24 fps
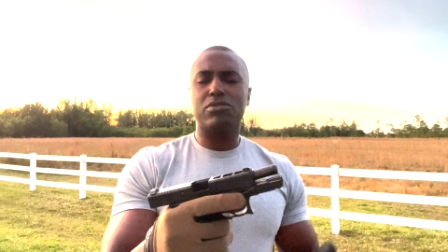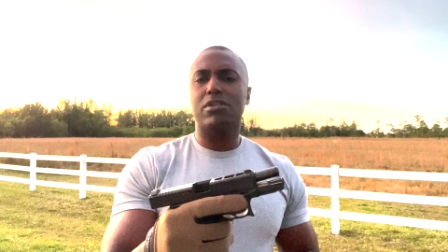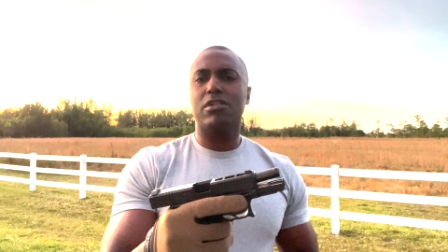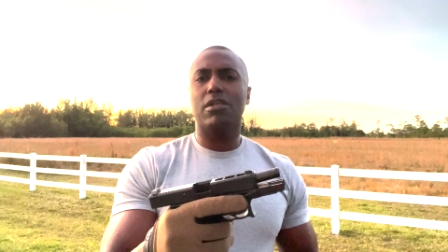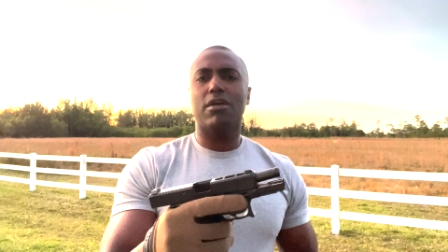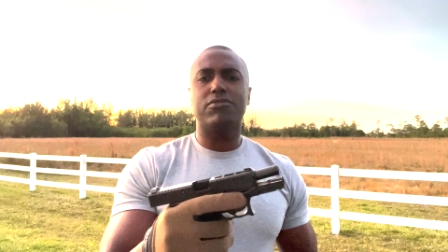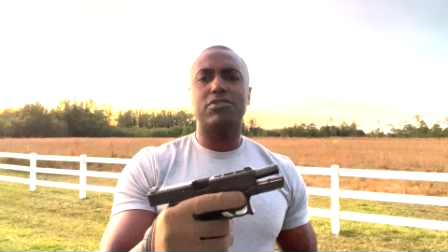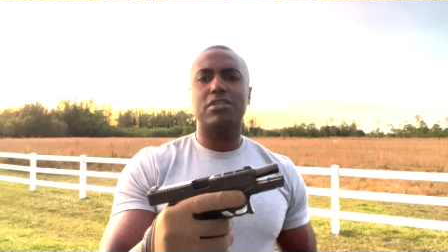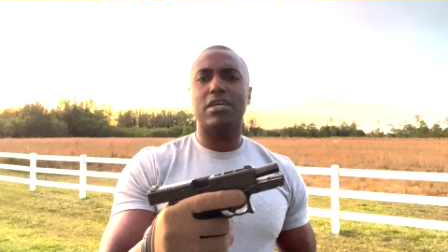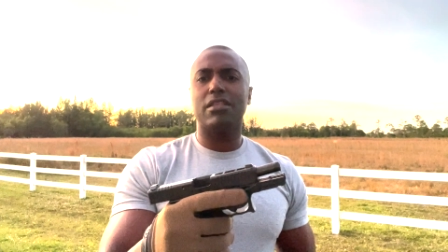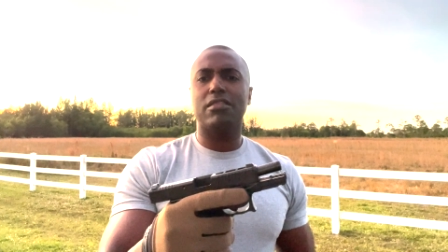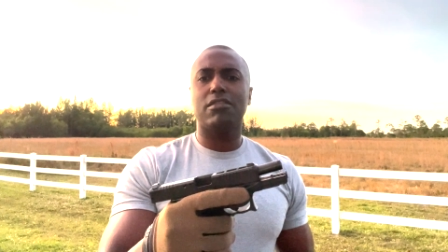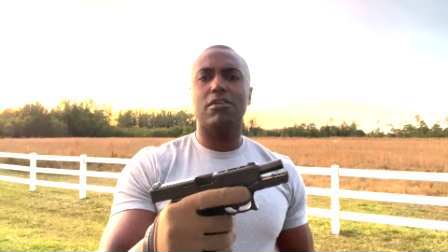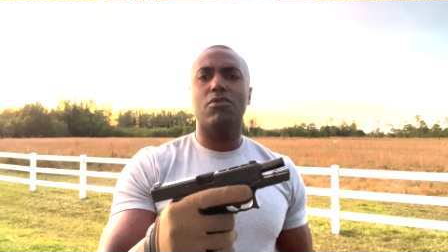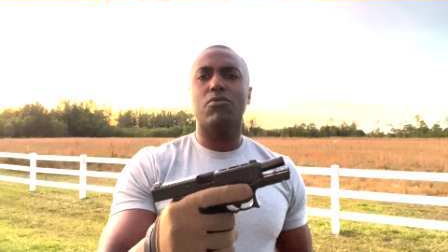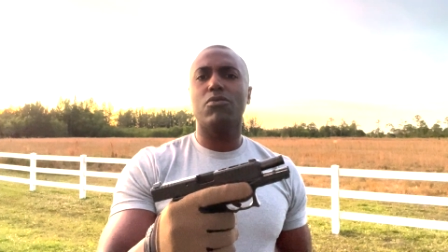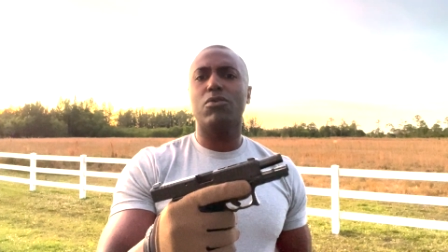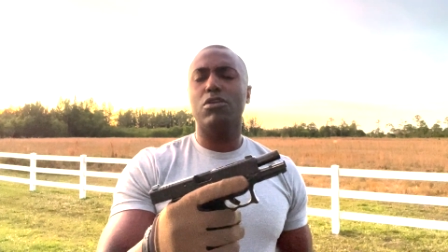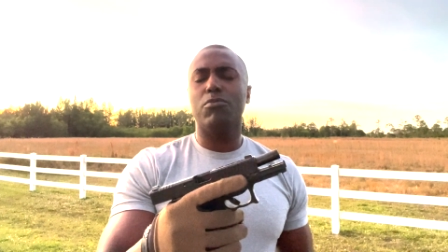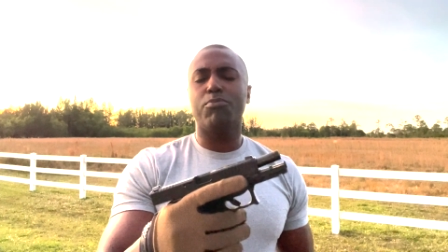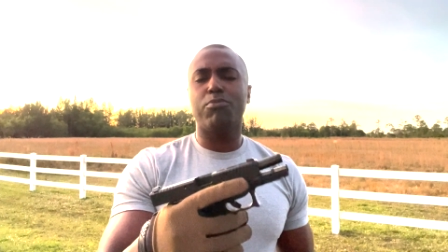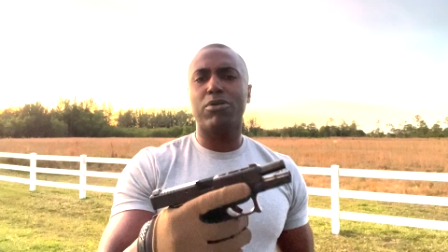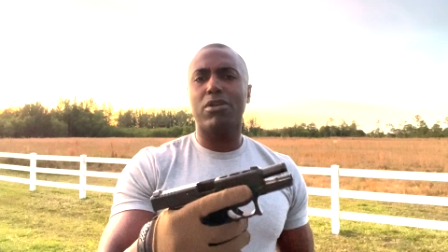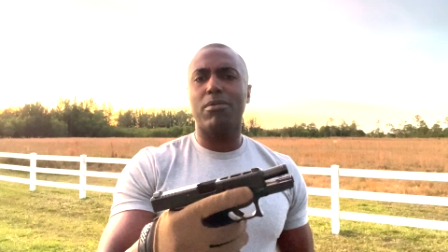gloves out there where
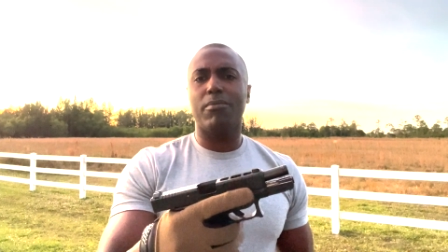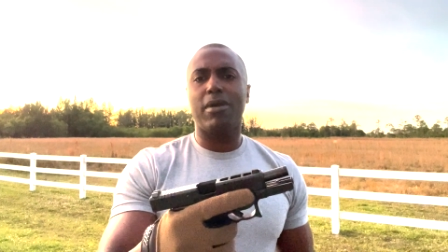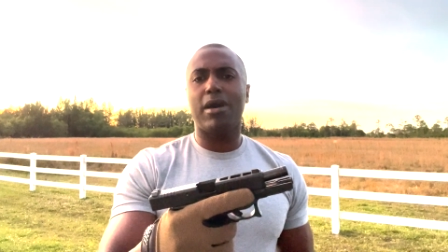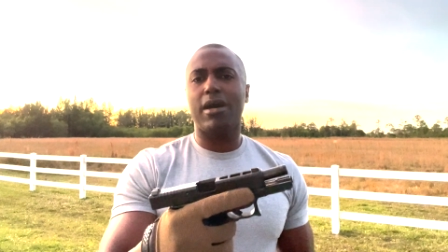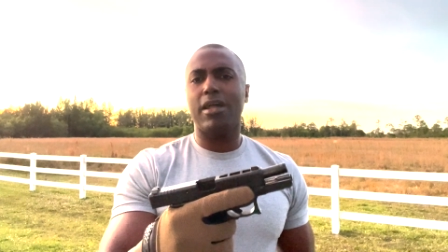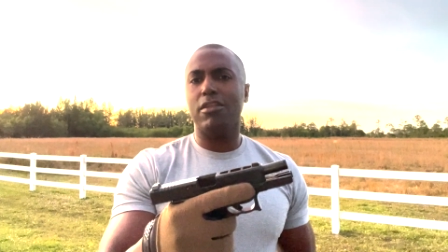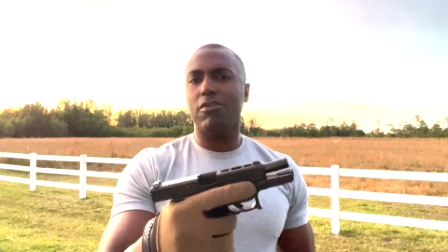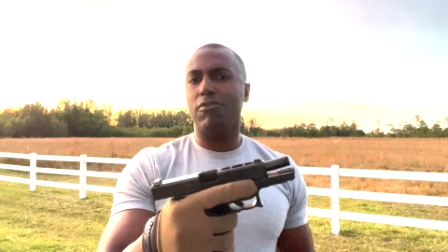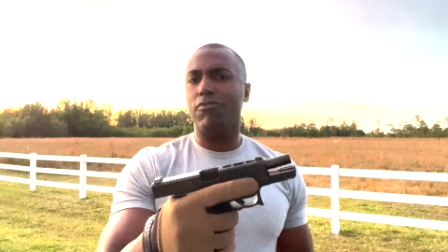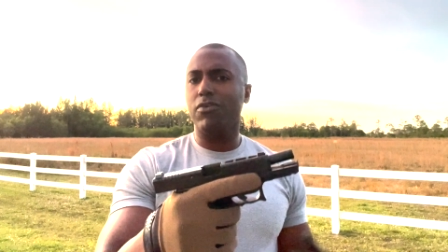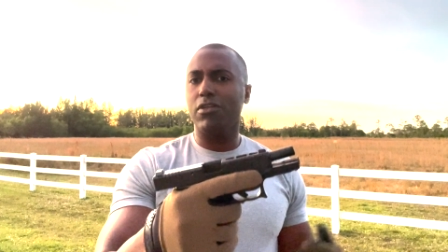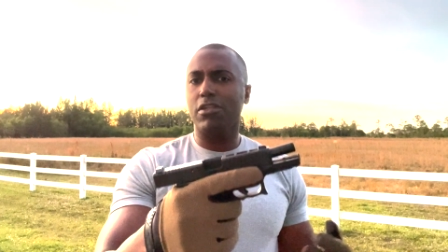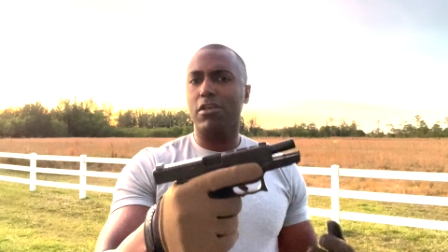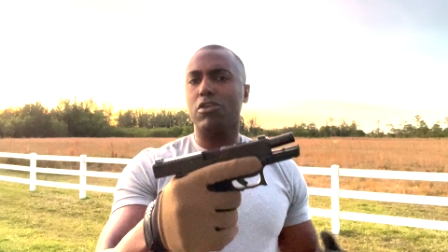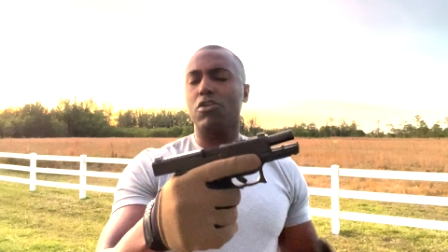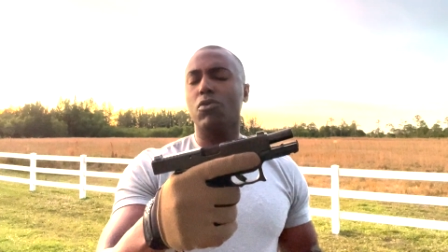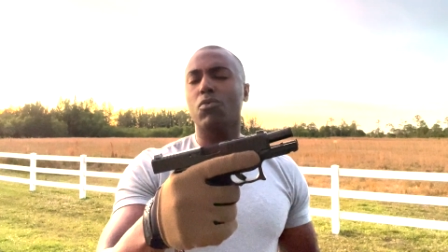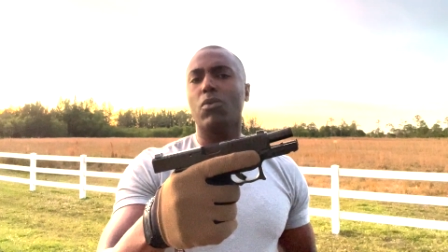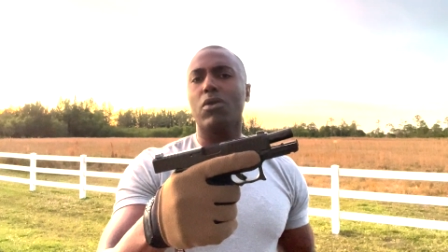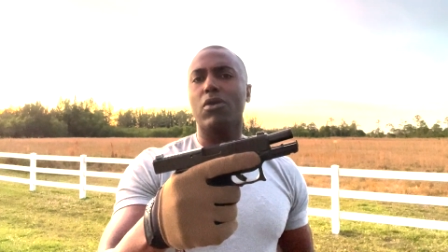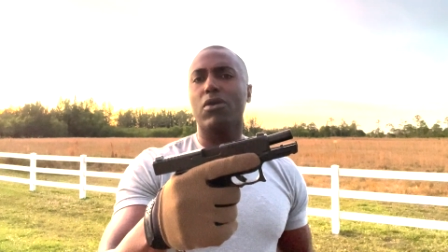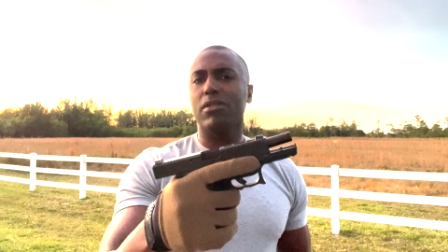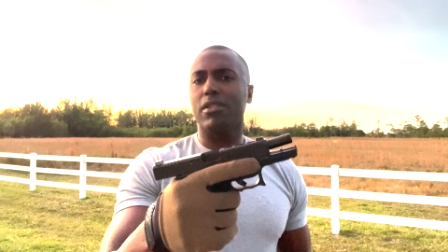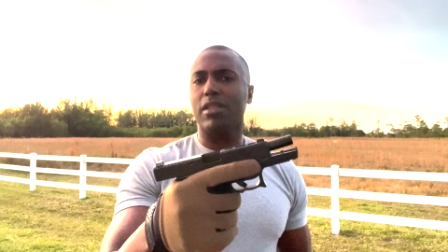you put them on and you feel like you're
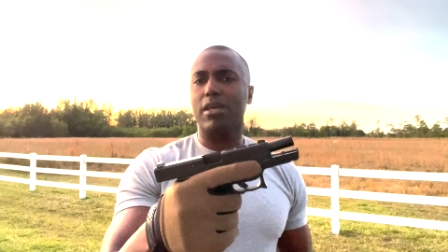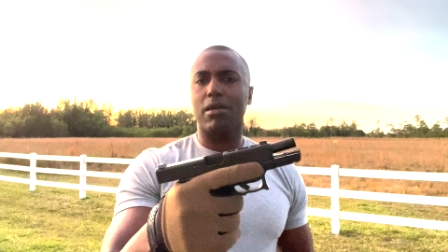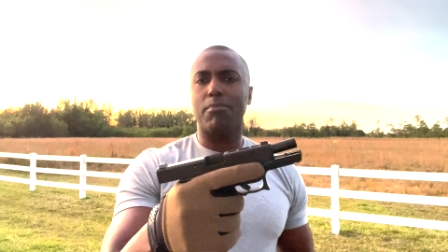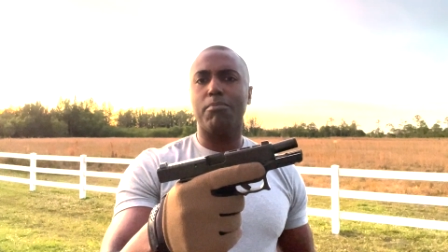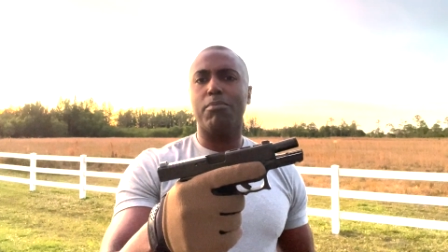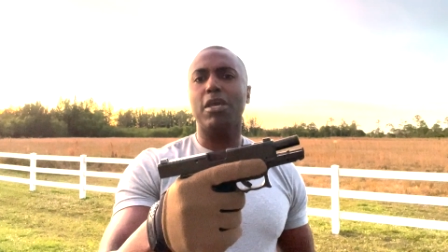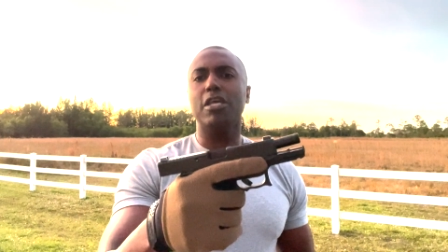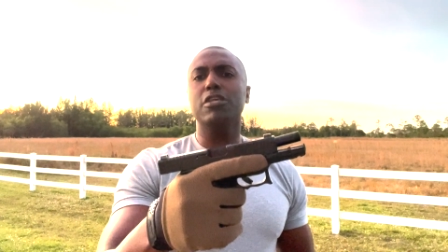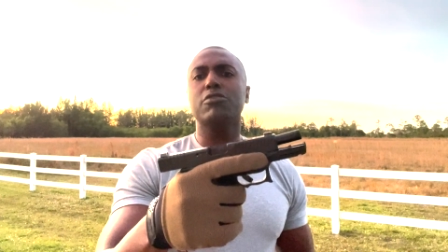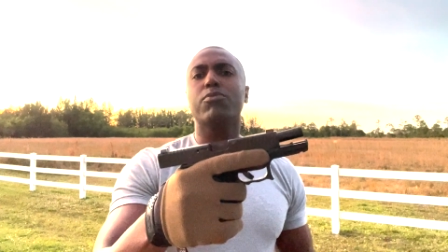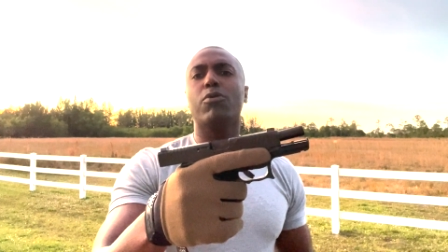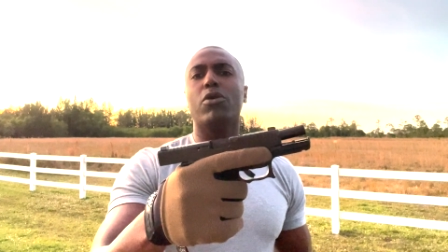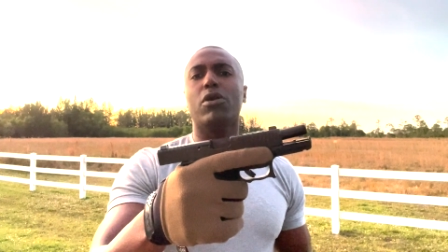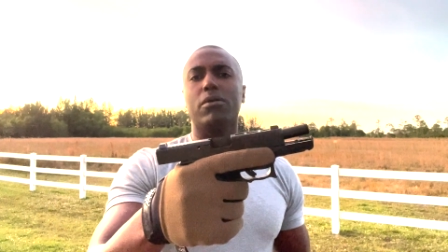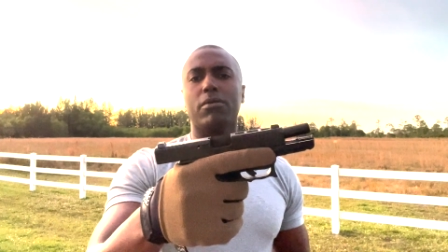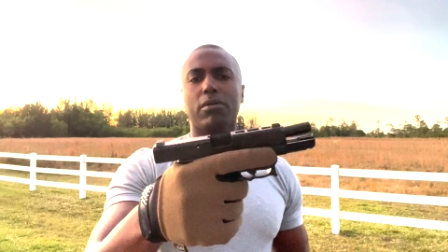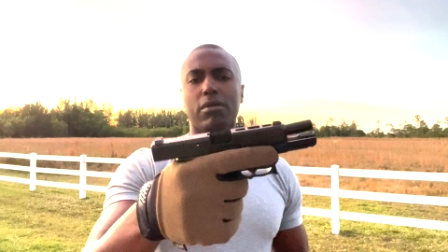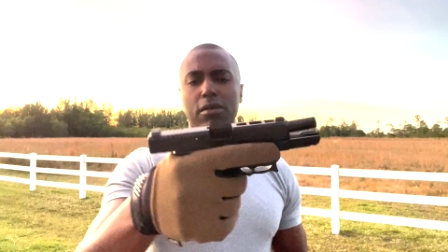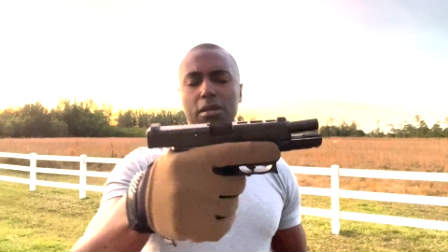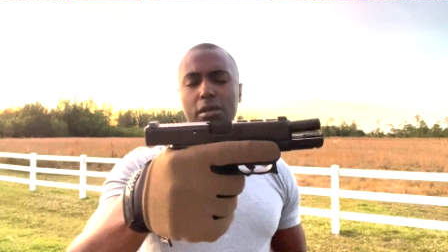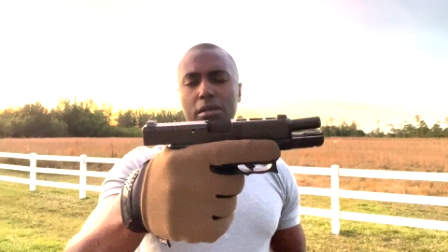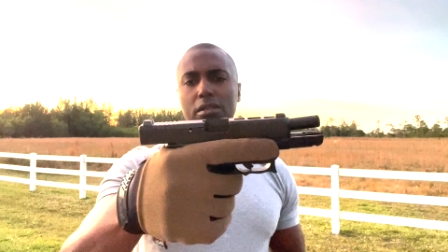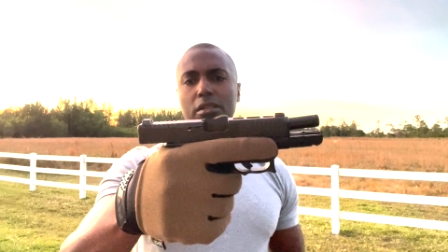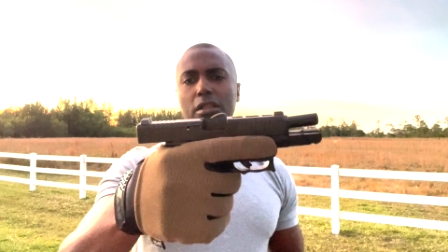wearing like a baseball
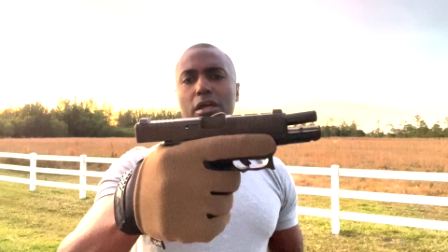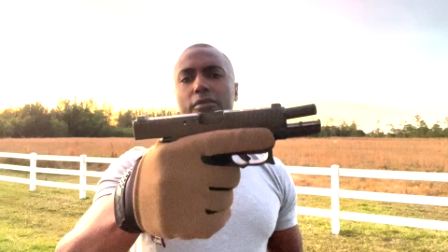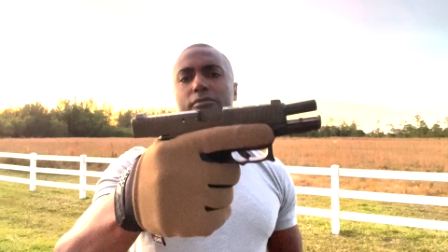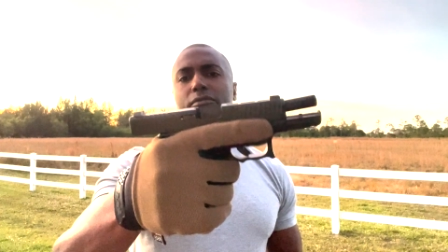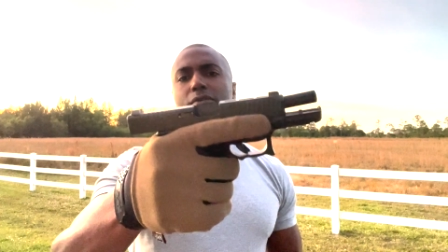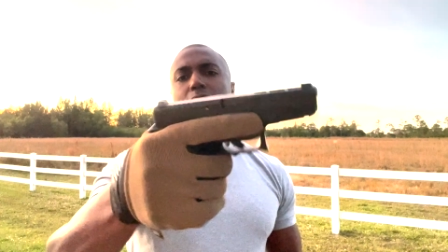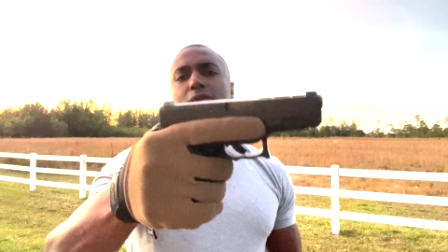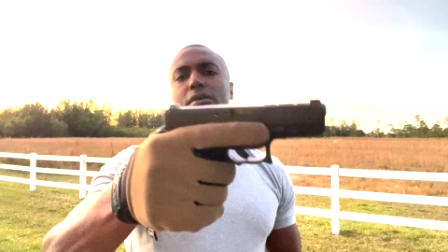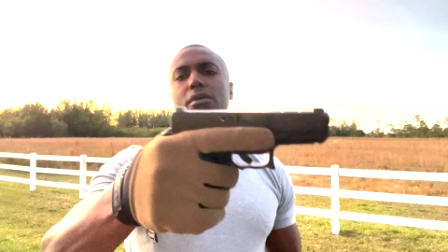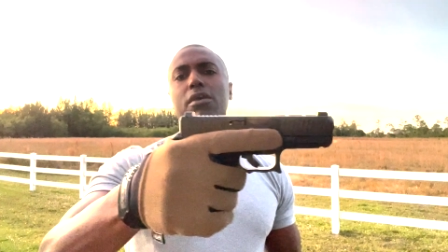glove.